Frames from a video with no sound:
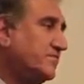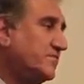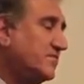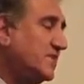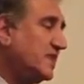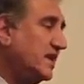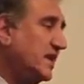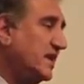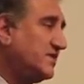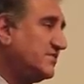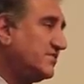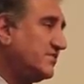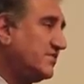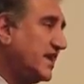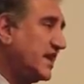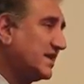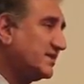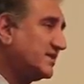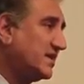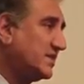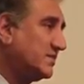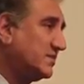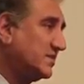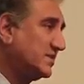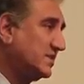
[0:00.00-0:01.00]

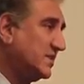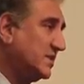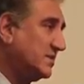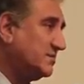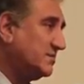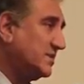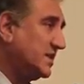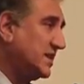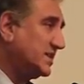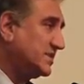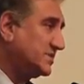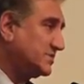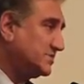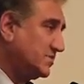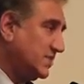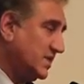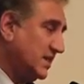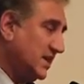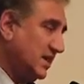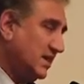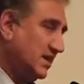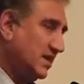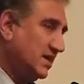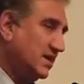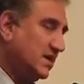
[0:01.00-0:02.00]
interacting with them as
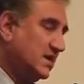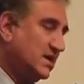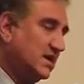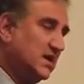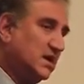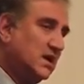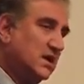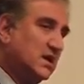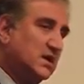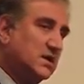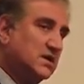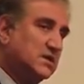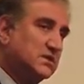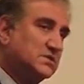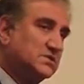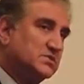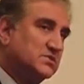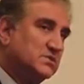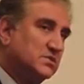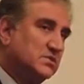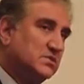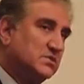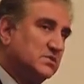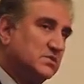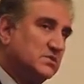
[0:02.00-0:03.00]
well.
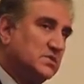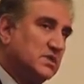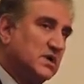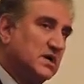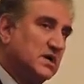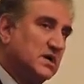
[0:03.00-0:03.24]
So